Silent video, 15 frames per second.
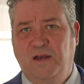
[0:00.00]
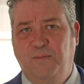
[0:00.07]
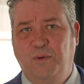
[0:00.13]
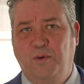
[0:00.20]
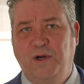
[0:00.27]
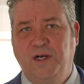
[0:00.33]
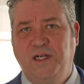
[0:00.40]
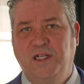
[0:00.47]

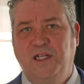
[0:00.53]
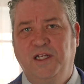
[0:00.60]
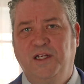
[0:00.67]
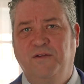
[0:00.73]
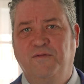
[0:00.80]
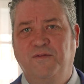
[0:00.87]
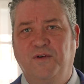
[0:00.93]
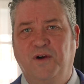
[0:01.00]
pointedly
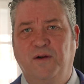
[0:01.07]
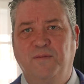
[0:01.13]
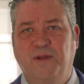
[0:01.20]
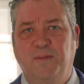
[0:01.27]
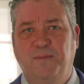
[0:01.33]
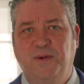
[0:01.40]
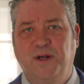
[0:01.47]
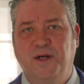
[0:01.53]
confirmed
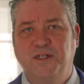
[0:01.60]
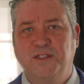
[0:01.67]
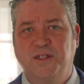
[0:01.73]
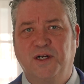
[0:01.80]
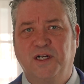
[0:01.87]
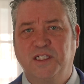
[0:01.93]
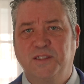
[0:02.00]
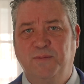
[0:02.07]
that parents
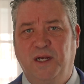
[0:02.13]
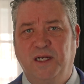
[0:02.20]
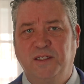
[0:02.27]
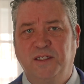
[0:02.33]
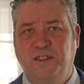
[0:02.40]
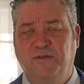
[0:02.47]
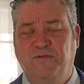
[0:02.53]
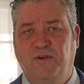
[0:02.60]
are
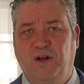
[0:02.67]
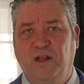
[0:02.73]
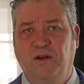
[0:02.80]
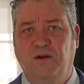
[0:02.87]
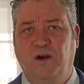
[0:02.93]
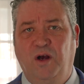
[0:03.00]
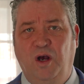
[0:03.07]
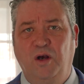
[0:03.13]
expected to
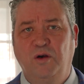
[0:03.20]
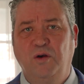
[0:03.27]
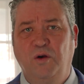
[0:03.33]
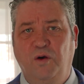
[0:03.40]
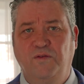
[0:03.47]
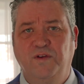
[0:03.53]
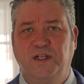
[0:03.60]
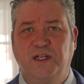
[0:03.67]
follow all
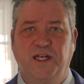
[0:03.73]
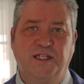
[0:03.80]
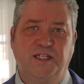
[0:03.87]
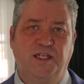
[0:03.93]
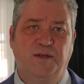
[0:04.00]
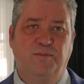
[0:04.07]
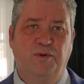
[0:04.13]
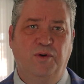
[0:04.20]

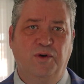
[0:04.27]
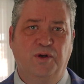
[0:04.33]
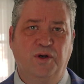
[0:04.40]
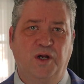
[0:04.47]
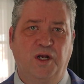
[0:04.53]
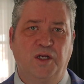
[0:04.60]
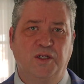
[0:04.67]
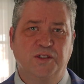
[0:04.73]
COVID-19
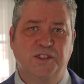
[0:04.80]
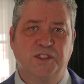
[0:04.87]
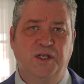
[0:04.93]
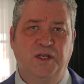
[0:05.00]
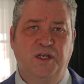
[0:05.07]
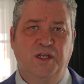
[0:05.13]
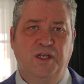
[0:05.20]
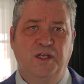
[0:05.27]
protocols,
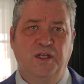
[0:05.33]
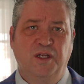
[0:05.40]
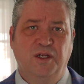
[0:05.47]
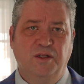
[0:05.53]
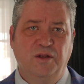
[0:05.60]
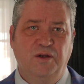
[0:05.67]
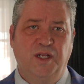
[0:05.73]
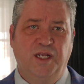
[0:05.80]

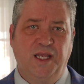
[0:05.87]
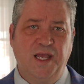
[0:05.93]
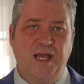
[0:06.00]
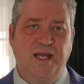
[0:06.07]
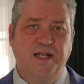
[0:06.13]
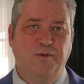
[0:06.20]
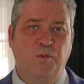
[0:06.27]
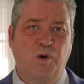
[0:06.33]
including
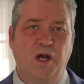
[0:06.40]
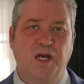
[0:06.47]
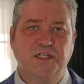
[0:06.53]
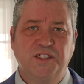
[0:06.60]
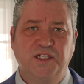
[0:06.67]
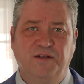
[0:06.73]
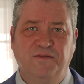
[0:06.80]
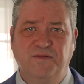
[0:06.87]
hand
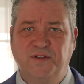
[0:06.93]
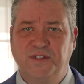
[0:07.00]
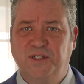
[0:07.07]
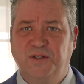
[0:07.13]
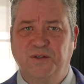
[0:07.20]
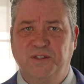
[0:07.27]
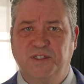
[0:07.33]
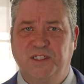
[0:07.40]
washing,
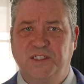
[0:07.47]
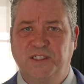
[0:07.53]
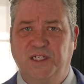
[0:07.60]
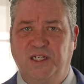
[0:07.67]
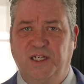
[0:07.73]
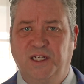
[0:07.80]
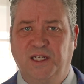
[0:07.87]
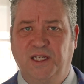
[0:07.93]
physical
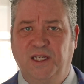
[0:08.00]
distancing,